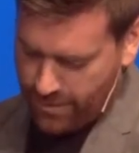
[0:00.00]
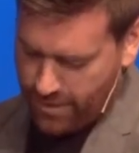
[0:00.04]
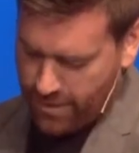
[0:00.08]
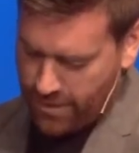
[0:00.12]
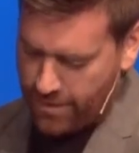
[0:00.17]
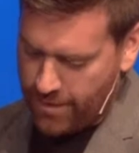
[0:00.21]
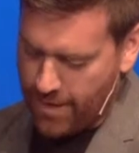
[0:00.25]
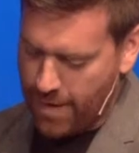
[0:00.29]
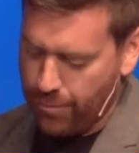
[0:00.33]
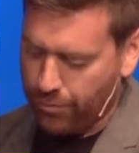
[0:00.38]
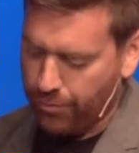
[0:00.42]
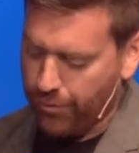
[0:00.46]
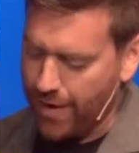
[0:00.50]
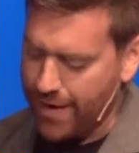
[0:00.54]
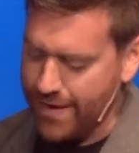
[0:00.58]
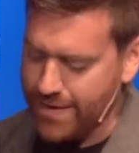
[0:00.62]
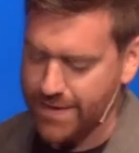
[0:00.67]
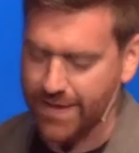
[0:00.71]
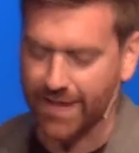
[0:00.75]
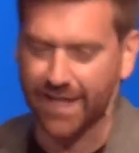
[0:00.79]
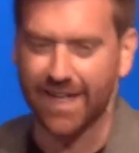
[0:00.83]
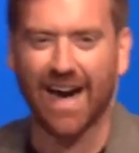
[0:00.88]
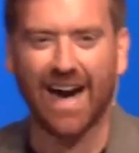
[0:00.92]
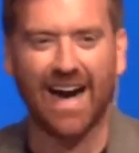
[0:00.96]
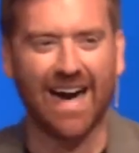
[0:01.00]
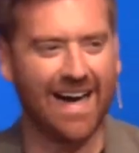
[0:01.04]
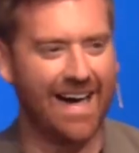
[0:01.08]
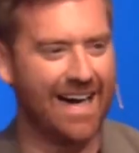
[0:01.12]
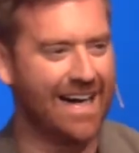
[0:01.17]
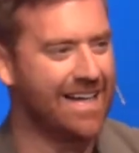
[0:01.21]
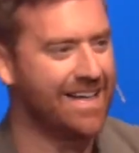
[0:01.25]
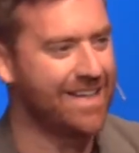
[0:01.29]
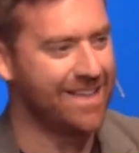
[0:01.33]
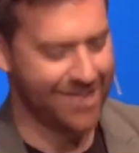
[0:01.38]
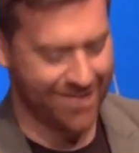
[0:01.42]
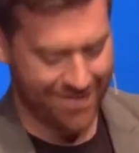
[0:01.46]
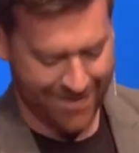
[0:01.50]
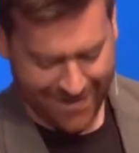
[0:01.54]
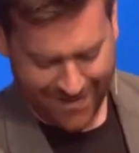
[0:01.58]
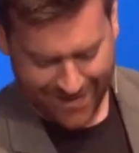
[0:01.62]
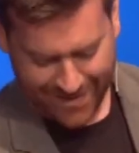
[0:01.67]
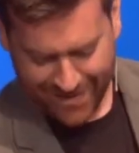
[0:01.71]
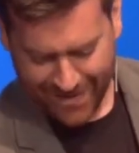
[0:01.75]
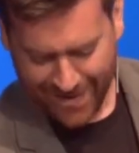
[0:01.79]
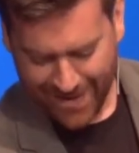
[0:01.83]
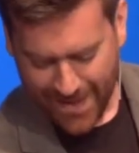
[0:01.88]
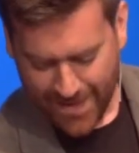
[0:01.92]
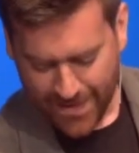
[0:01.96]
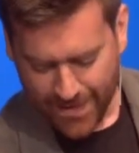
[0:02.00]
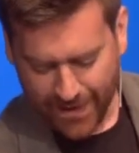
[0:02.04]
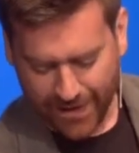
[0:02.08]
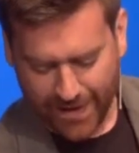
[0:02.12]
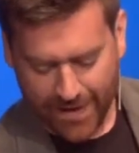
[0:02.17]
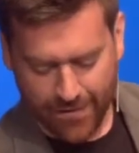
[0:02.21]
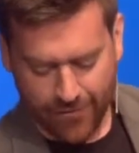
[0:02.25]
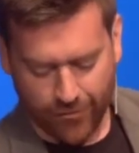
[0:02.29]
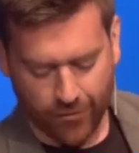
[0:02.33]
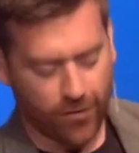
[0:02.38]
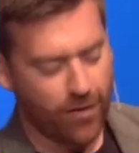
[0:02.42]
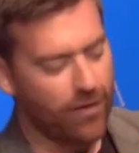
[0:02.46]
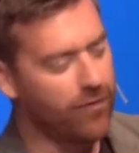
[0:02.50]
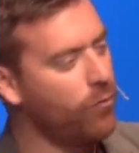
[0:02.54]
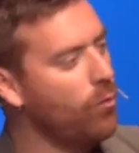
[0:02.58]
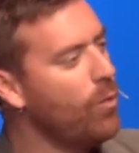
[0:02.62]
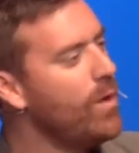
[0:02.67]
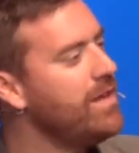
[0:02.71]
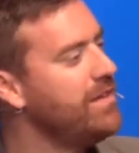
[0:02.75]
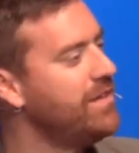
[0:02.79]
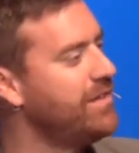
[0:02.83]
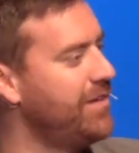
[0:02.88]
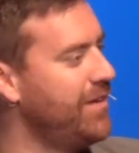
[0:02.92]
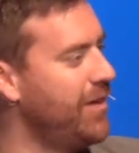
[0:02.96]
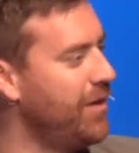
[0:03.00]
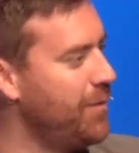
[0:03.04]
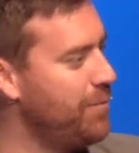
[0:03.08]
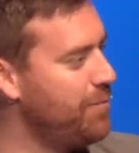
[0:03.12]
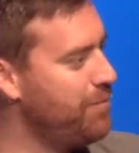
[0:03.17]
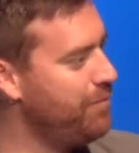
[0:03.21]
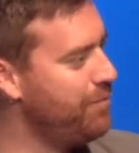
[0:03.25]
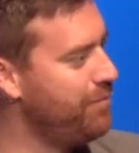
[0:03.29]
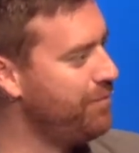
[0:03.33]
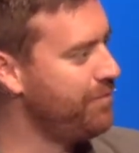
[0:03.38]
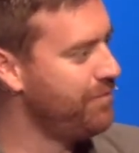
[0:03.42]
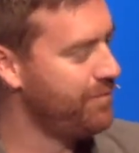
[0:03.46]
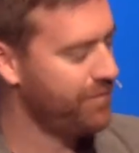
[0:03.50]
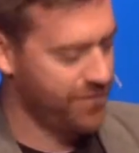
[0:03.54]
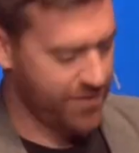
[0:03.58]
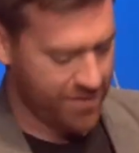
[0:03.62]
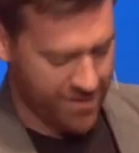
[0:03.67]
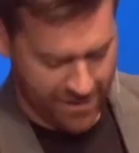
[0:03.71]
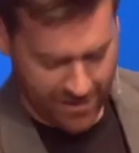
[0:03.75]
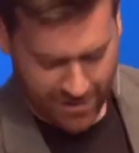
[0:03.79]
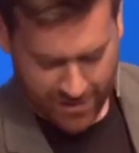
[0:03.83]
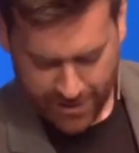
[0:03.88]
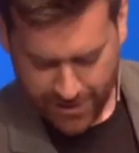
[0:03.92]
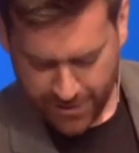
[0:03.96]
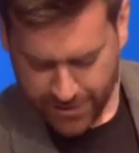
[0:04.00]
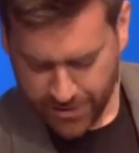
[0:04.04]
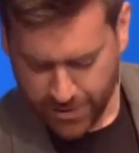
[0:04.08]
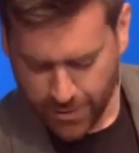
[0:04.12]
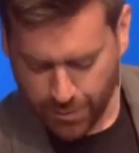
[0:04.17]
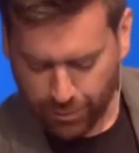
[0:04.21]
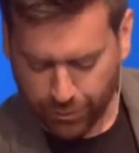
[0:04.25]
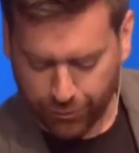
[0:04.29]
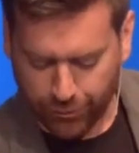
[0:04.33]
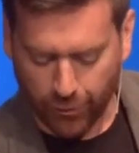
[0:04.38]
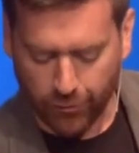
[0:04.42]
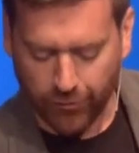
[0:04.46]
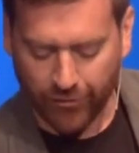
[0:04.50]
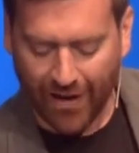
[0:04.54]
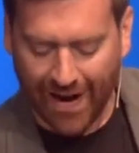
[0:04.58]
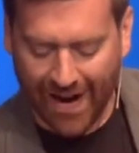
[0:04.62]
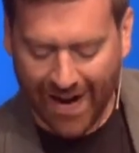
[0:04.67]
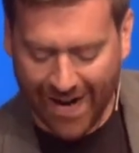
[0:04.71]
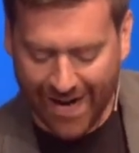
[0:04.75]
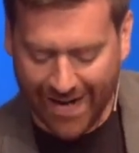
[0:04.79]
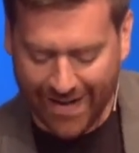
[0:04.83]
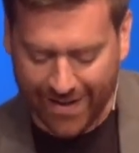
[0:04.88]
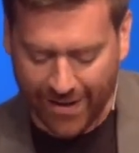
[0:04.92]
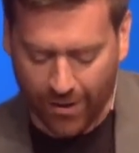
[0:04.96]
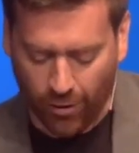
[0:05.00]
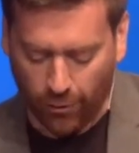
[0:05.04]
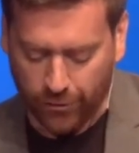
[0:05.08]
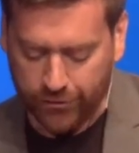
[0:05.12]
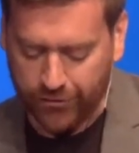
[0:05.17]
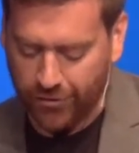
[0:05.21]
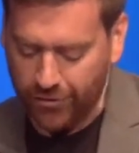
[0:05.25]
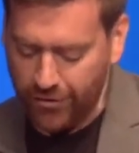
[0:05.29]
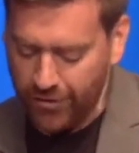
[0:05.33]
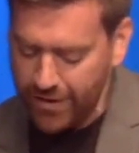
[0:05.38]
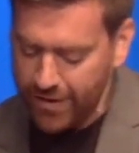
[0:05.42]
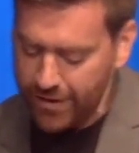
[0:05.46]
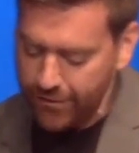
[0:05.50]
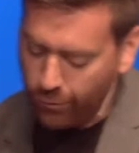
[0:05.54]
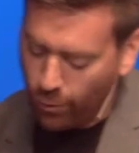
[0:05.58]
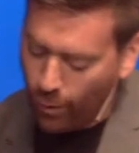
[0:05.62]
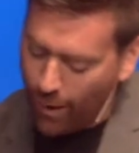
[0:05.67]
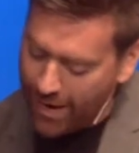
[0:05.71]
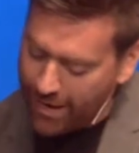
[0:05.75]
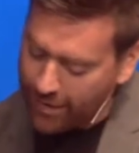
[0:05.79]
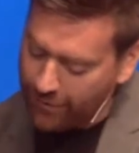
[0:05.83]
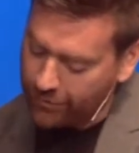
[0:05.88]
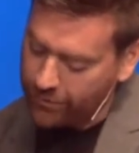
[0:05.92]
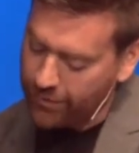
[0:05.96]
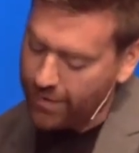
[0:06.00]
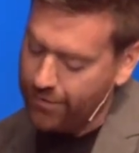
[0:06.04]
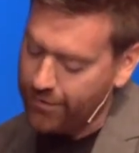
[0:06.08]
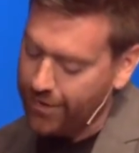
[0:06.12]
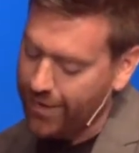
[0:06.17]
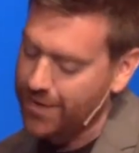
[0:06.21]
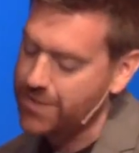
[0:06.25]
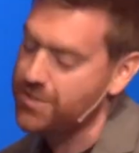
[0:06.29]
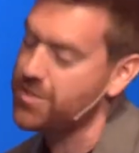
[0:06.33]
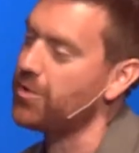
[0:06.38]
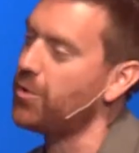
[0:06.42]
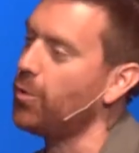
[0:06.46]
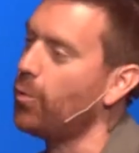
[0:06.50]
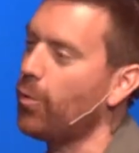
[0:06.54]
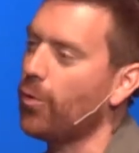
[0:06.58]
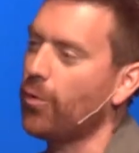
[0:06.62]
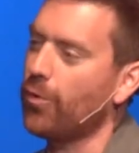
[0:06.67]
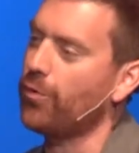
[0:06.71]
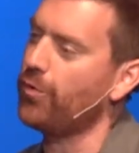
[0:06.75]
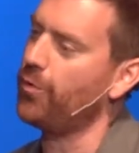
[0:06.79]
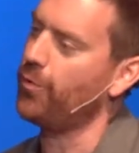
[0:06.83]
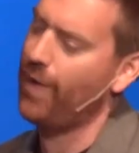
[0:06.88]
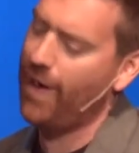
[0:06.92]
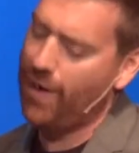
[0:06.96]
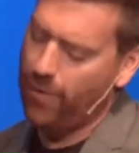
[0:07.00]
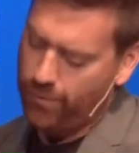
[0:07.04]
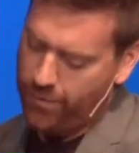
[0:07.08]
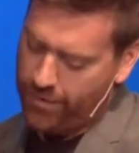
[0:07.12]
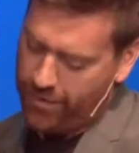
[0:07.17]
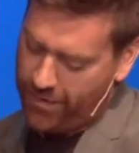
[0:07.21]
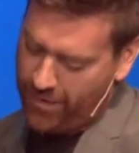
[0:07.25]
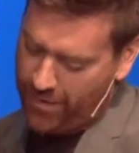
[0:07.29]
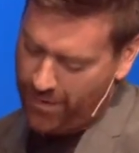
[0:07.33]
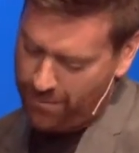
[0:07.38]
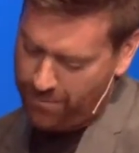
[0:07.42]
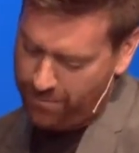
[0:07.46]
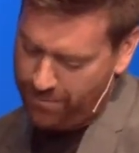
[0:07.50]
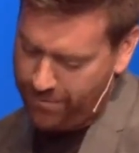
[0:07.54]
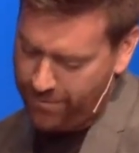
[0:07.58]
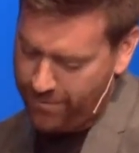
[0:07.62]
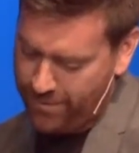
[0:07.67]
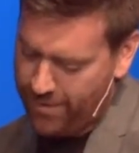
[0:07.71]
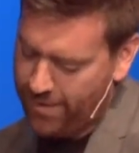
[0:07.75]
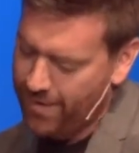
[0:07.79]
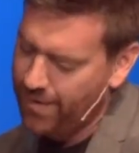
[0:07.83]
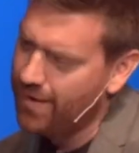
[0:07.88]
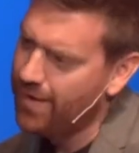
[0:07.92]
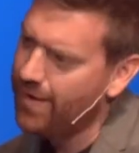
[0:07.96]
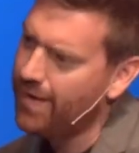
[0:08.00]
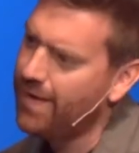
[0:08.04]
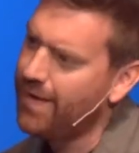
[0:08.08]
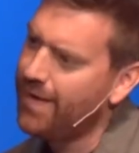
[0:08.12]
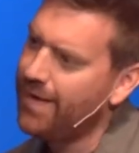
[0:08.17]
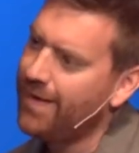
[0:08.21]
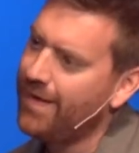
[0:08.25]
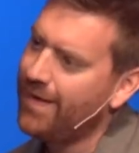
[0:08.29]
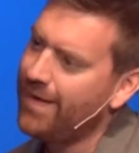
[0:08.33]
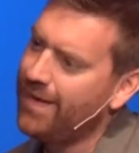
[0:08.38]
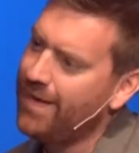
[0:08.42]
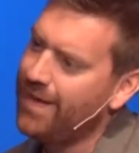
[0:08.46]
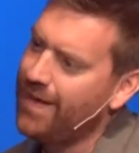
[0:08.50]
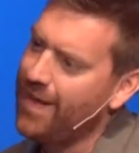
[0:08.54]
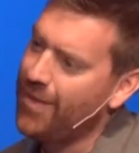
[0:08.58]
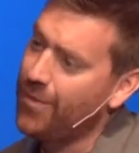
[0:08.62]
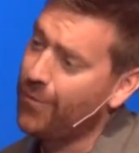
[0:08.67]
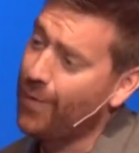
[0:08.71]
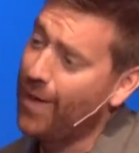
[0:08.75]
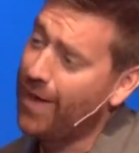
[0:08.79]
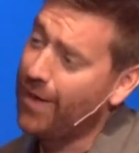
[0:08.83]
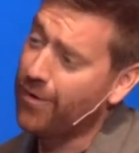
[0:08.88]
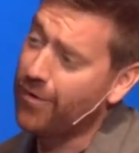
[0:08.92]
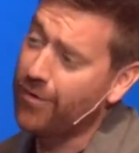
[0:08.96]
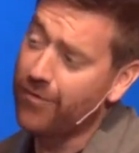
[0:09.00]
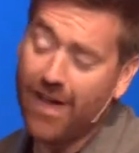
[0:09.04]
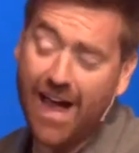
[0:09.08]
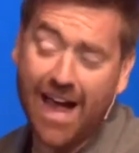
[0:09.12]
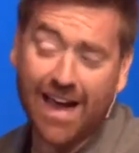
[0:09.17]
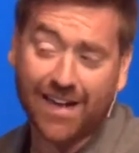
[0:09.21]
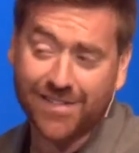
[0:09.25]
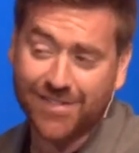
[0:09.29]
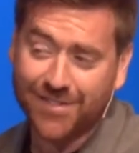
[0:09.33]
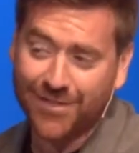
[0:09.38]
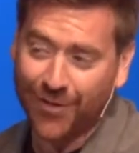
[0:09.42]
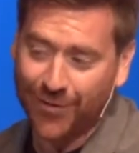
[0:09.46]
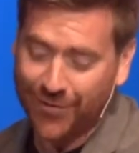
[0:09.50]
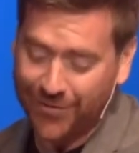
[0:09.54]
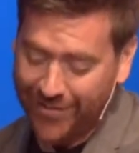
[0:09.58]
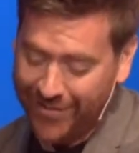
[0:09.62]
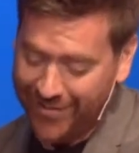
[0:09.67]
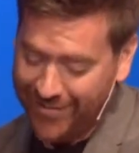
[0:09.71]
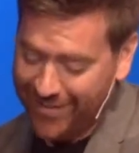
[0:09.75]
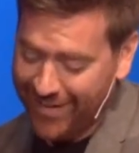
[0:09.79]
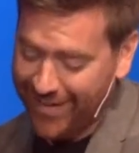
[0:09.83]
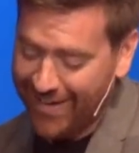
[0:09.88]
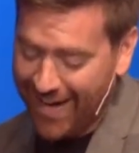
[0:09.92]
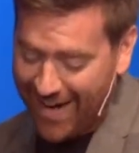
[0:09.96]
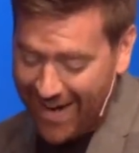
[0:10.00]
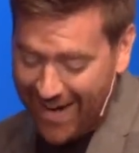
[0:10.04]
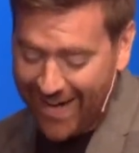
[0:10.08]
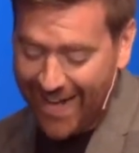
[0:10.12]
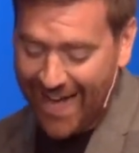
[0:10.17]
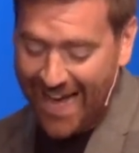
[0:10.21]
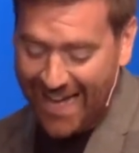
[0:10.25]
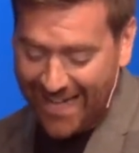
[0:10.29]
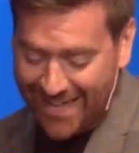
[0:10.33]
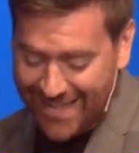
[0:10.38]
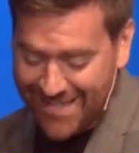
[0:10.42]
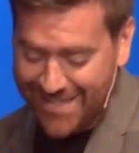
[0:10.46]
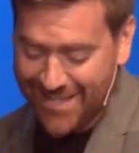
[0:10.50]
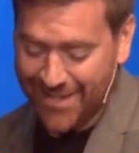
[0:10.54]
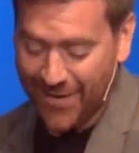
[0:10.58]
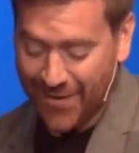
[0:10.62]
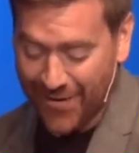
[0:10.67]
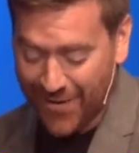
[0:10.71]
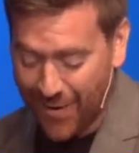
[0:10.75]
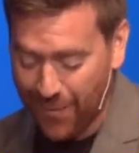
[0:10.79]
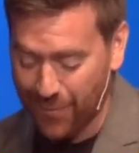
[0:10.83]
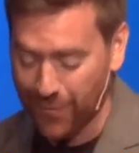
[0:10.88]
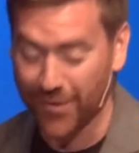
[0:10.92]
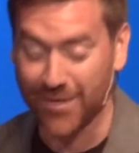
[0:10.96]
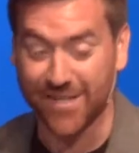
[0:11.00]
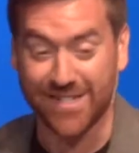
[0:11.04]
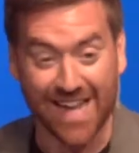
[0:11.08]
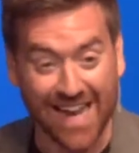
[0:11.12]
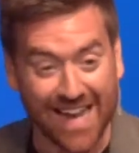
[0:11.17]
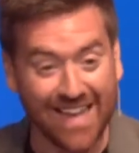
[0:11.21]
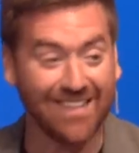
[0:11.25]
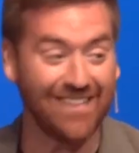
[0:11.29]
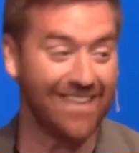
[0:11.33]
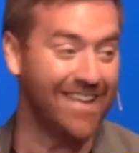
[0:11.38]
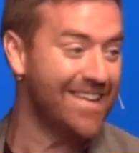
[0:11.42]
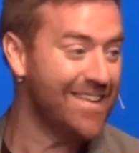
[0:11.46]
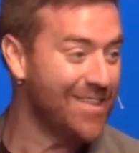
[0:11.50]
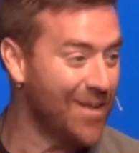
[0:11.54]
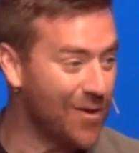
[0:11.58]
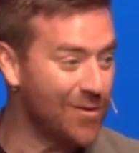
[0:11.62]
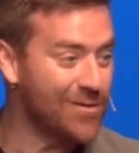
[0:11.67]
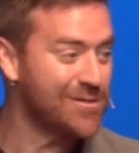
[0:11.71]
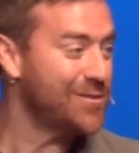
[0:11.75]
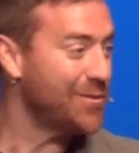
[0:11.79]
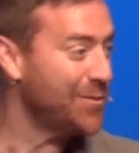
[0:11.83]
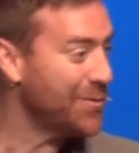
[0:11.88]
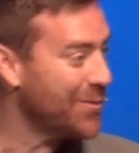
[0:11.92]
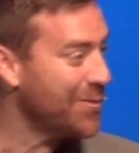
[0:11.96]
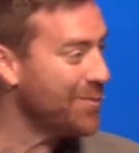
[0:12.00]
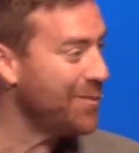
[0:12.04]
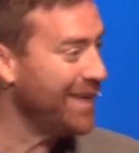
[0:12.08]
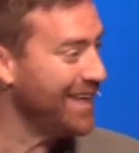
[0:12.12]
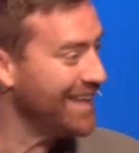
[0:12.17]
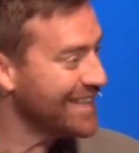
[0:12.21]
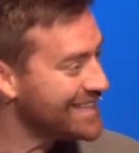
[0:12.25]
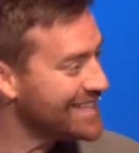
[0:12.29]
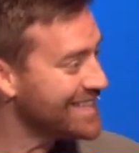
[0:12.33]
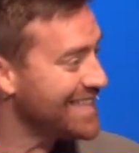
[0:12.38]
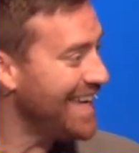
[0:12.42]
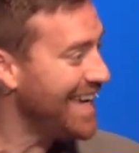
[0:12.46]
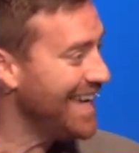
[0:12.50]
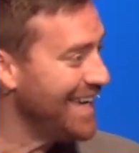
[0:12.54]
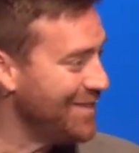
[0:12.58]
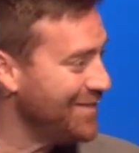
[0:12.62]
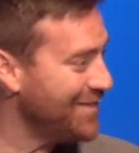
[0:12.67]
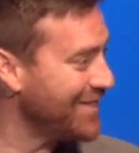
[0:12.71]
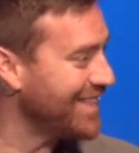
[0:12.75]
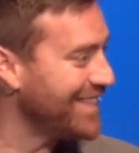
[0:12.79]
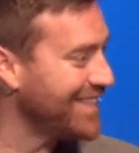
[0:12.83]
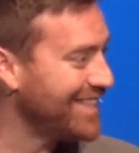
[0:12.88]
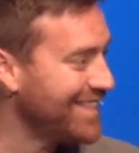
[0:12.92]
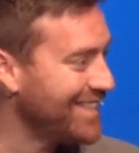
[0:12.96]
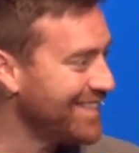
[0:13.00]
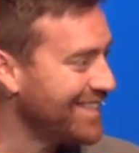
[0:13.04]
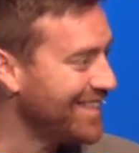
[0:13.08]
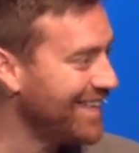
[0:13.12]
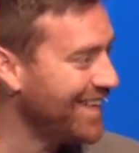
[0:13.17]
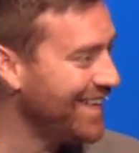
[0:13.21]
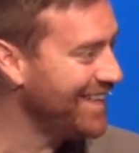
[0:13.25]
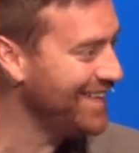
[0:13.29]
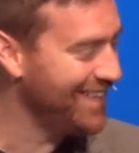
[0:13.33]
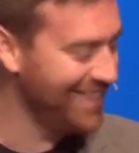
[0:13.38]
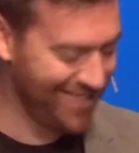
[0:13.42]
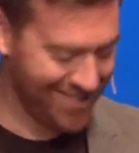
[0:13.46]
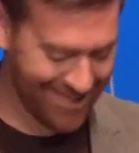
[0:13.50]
They prayed to God, the giver of wisdom, to provide an alternative way of living to the world around them. And the writer of Acts tells us that God added to their number daily those who were being saved, right?